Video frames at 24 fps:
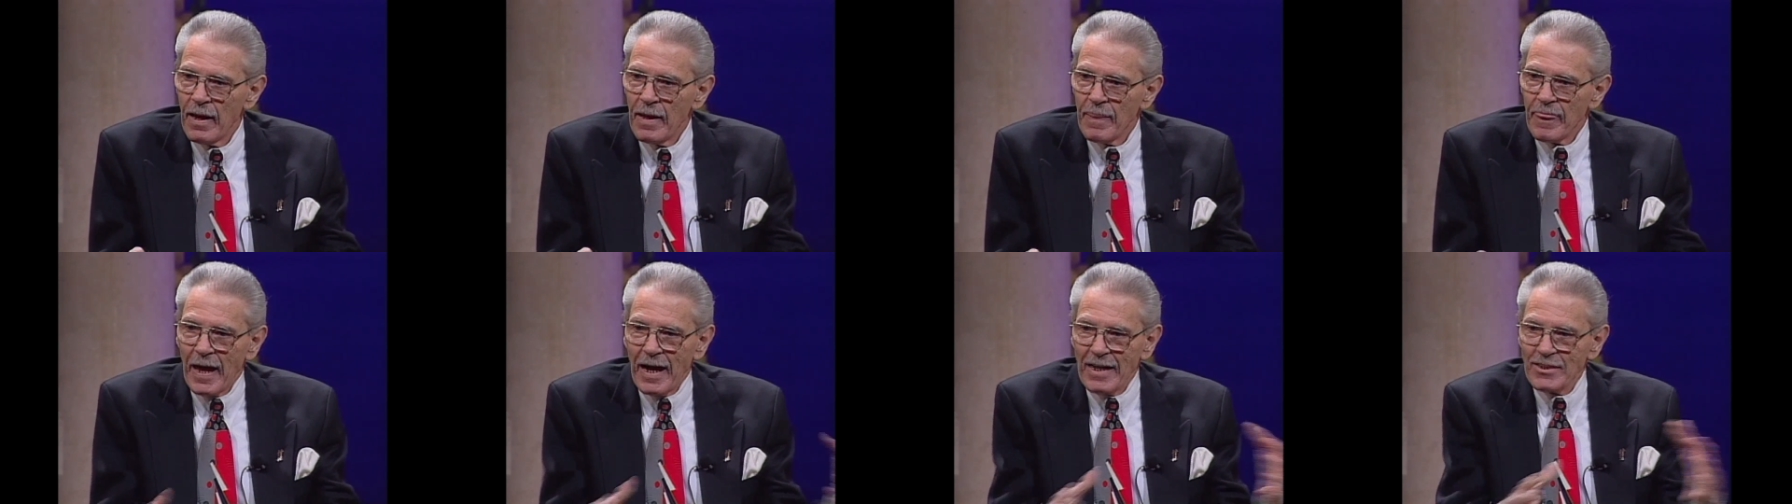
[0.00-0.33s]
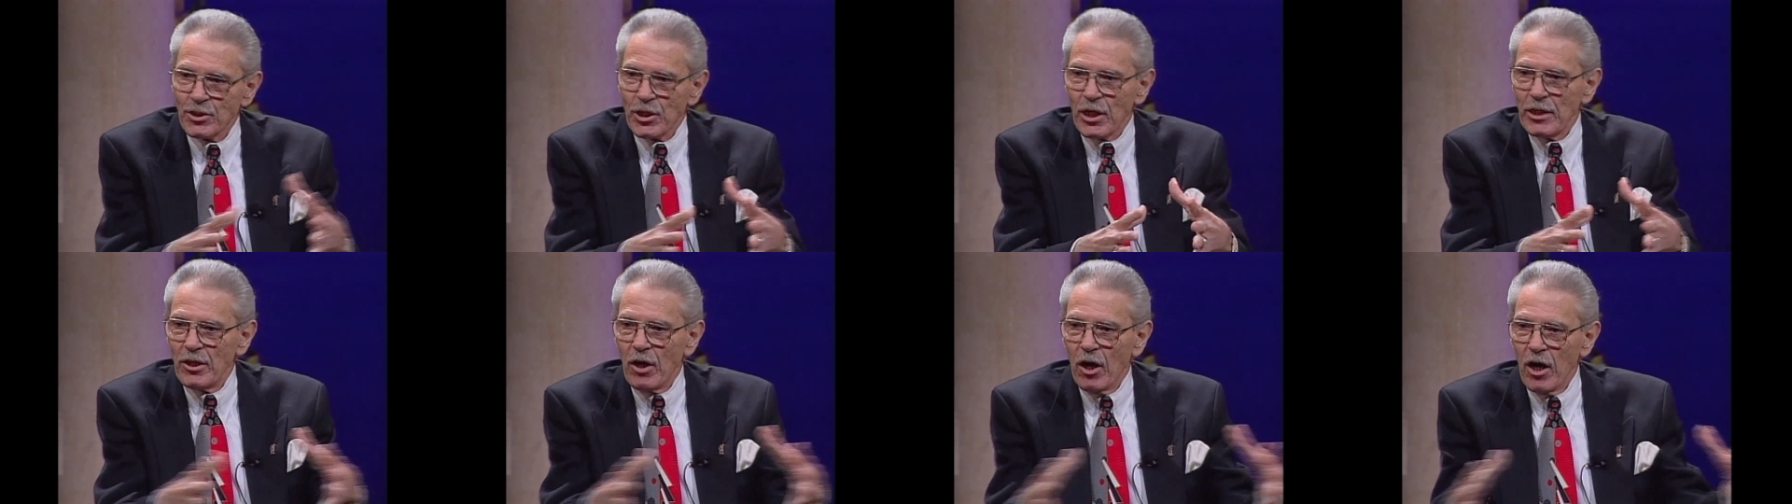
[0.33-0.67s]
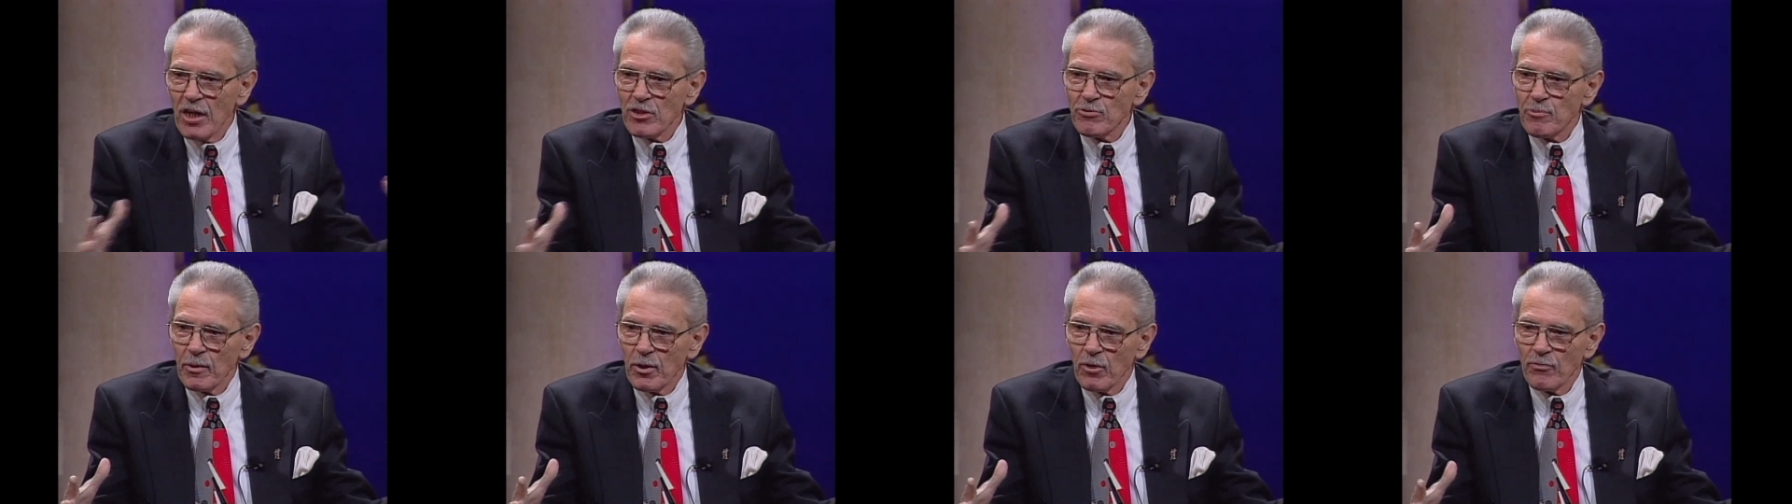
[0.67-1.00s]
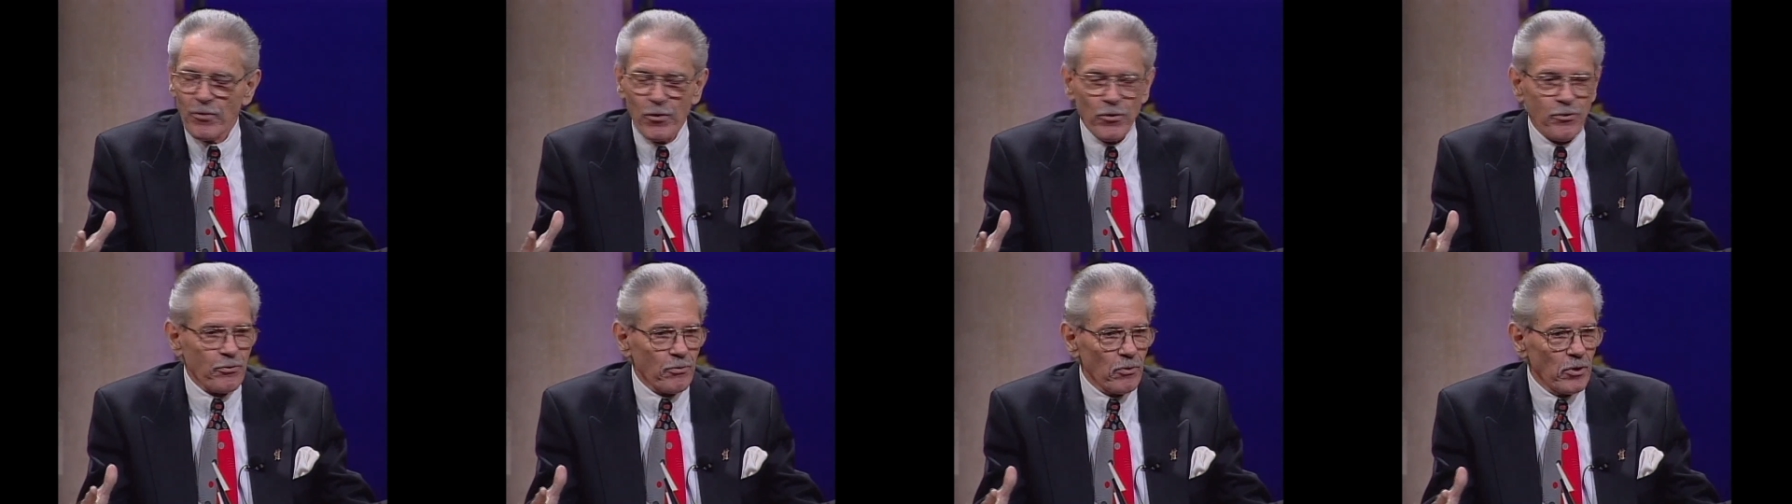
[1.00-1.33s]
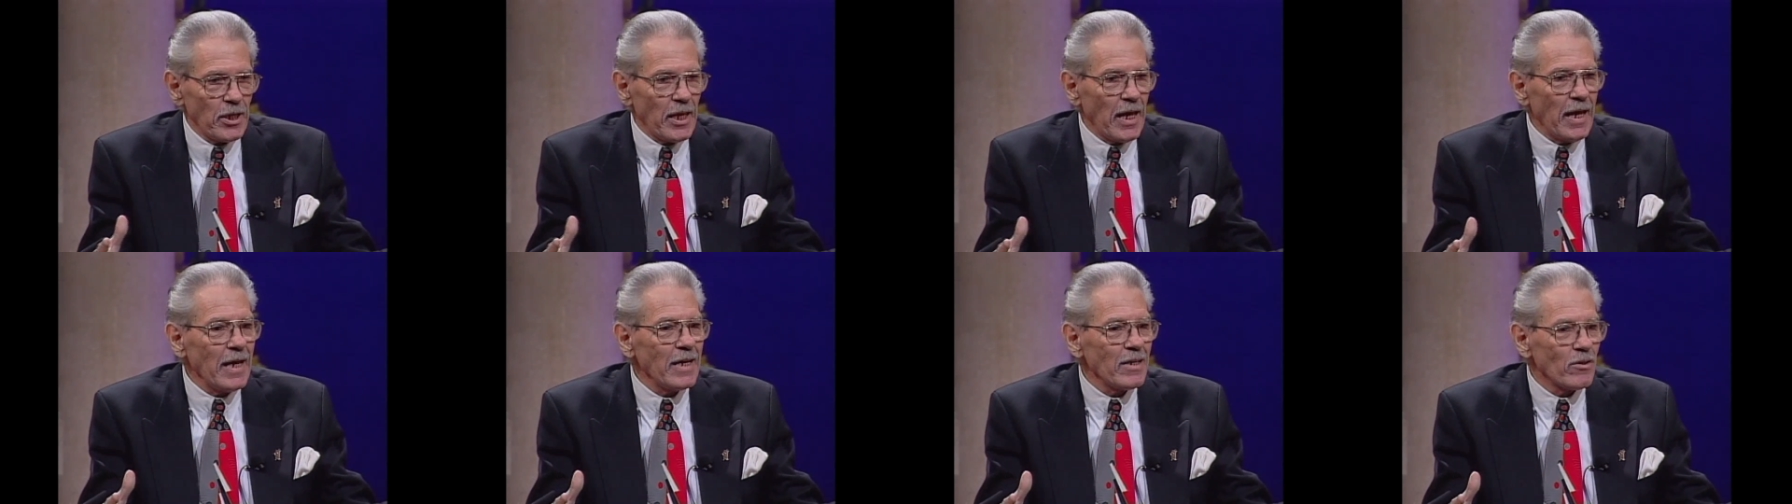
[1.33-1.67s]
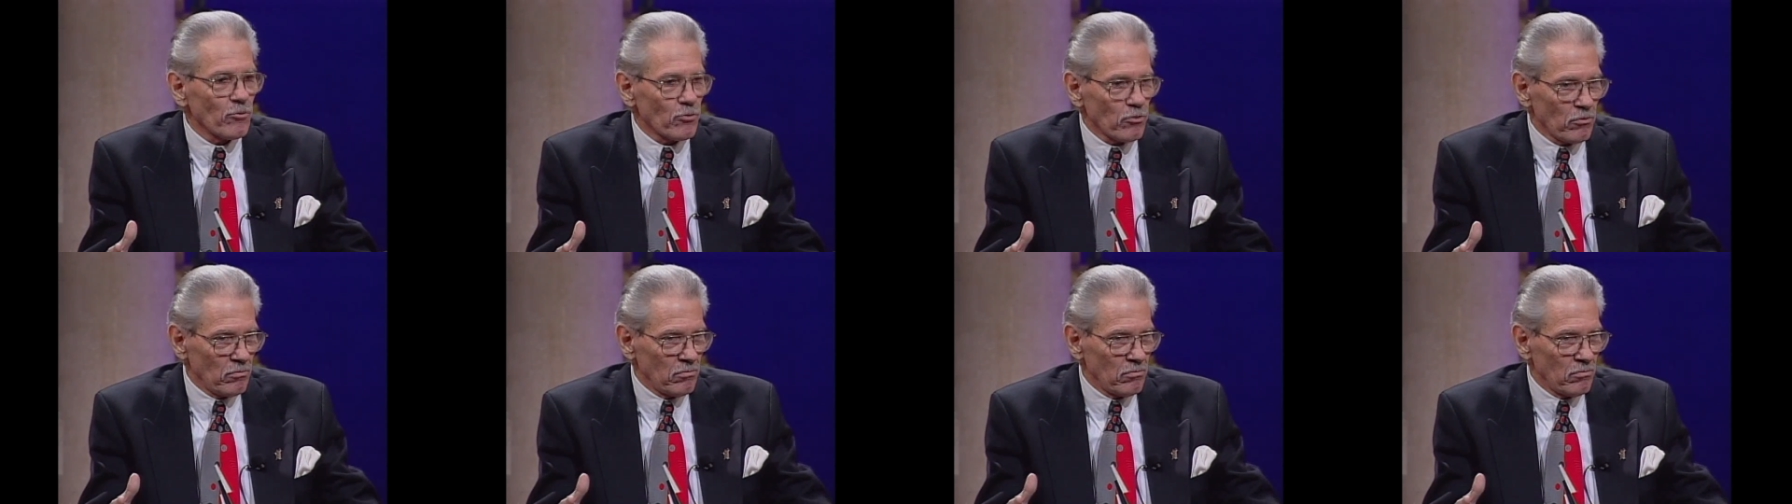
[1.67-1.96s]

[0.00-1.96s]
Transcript: And I stayed in the hospital for 3 days.